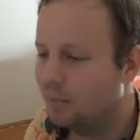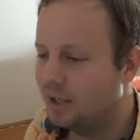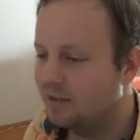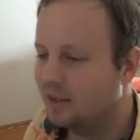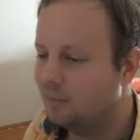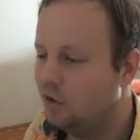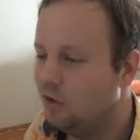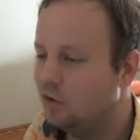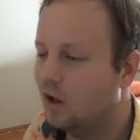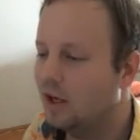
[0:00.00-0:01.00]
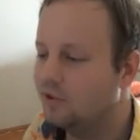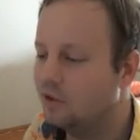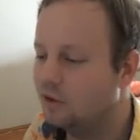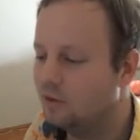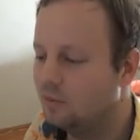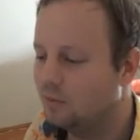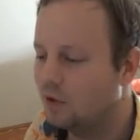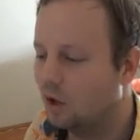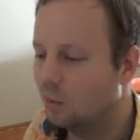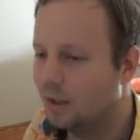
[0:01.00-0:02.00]
But it's up to you guys. You can
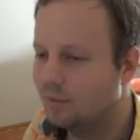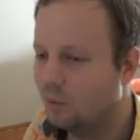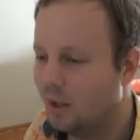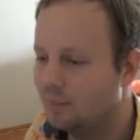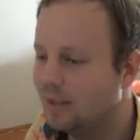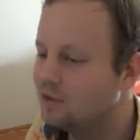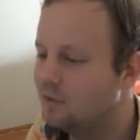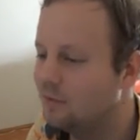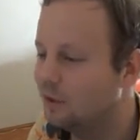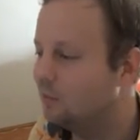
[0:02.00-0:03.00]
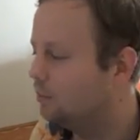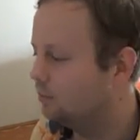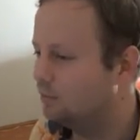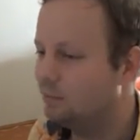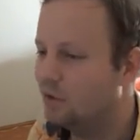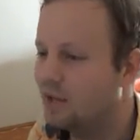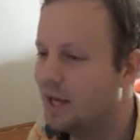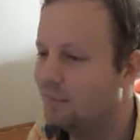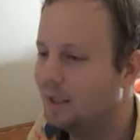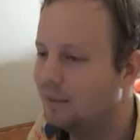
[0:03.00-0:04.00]
go whatever way makes you feel most
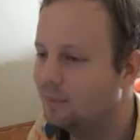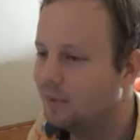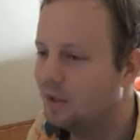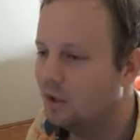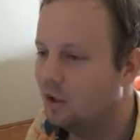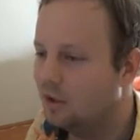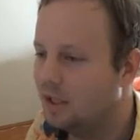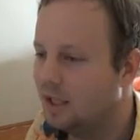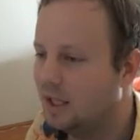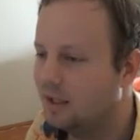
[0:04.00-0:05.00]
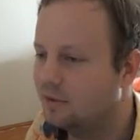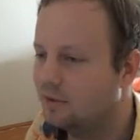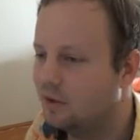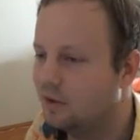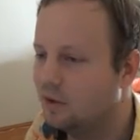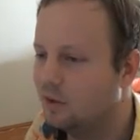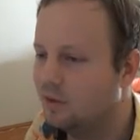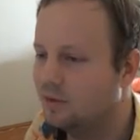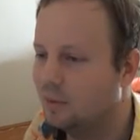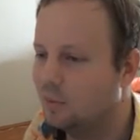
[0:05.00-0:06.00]
happy. Okay, so
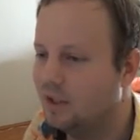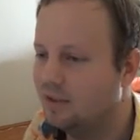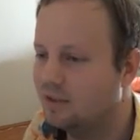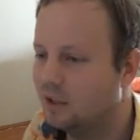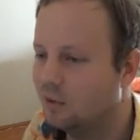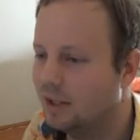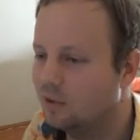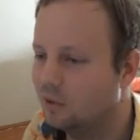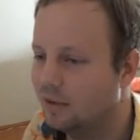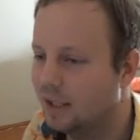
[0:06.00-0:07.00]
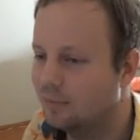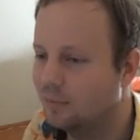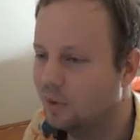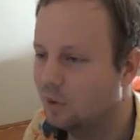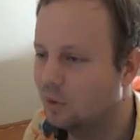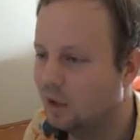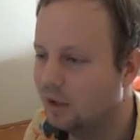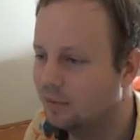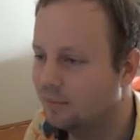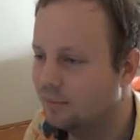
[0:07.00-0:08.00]
someone needs to kill that dude there. Oh
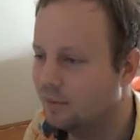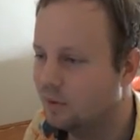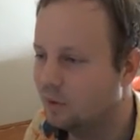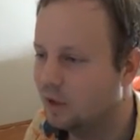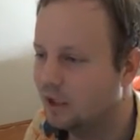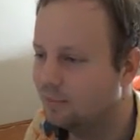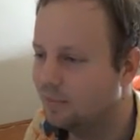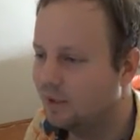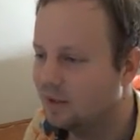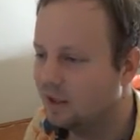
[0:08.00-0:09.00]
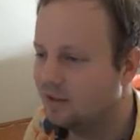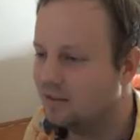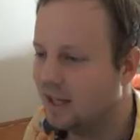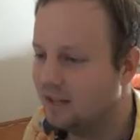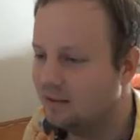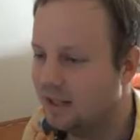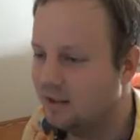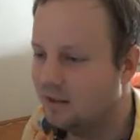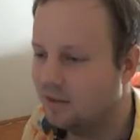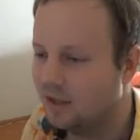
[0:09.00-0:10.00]
god. Oh god. Can the tank
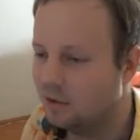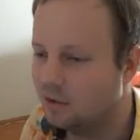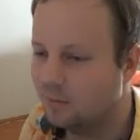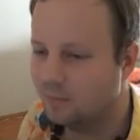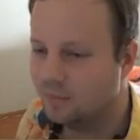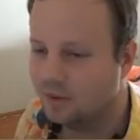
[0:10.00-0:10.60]
tank? Thank you.